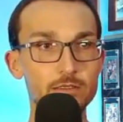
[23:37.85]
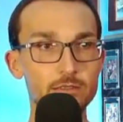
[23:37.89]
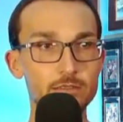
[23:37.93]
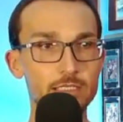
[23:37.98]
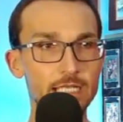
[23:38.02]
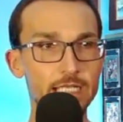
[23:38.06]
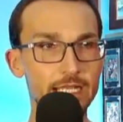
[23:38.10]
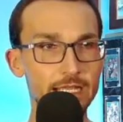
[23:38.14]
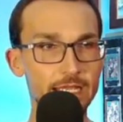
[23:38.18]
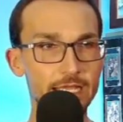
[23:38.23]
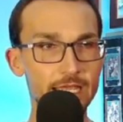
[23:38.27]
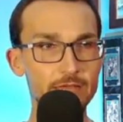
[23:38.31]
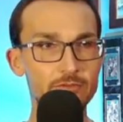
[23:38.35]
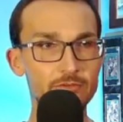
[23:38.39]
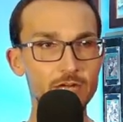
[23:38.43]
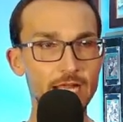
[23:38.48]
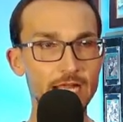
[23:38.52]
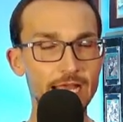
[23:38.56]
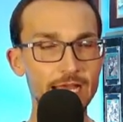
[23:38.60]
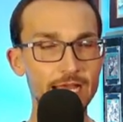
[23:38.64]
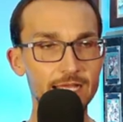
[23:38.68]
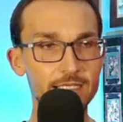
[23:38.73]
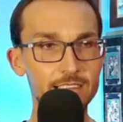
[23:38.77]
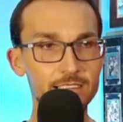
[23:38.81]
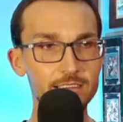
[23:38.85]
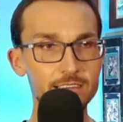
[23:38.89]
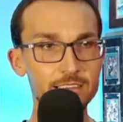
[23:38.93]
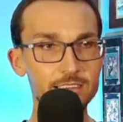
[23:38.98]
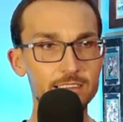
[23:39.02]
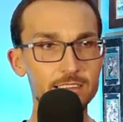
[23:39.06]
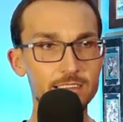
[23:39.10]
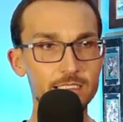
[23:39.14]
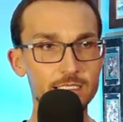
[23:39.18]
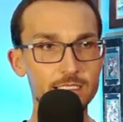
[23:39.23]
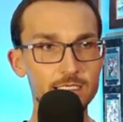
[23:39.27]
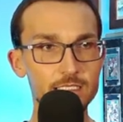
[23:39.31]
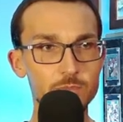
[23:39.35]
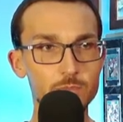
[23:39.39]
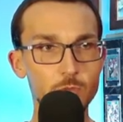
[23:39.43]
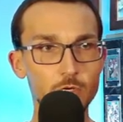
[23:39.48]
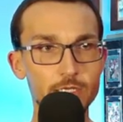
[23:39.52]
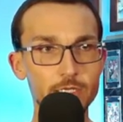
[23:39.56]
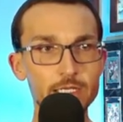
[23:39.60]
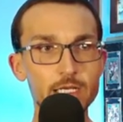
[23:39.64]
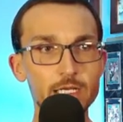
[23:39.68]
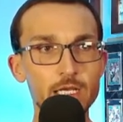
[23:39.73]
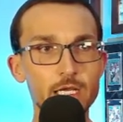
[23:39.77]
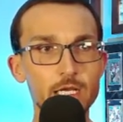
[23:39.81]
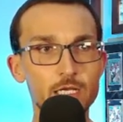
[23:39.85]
that I ever had, at least to this point,